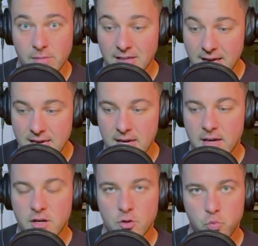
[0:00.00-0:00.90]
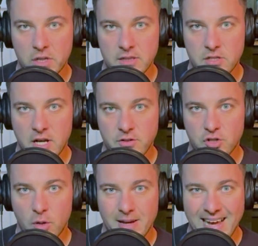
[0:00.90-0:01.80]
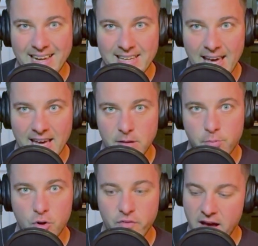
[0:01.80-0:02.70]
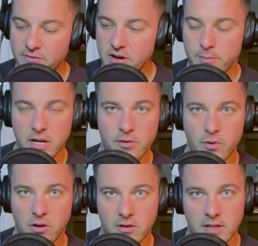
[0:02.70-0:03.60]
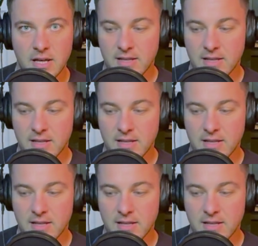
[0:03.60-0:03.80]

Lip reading: Leigh could win the Challenge Cup again, prove everybody wrong.